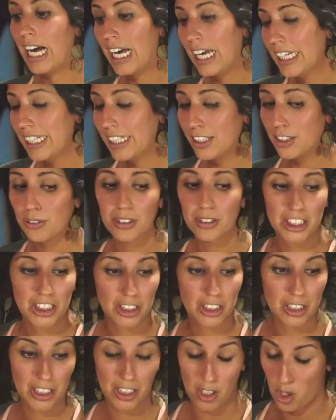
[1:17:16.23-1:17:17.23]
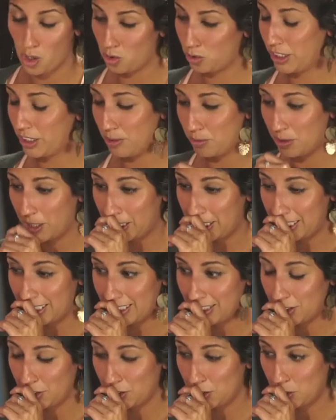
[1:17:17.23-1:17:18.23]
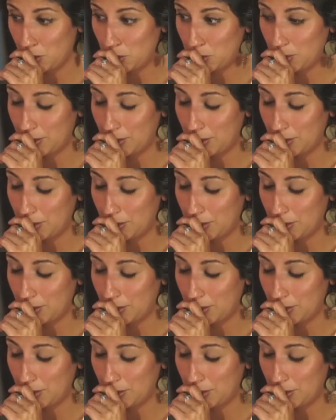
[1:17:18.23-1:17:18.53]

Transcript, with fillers: had originally only wanted to,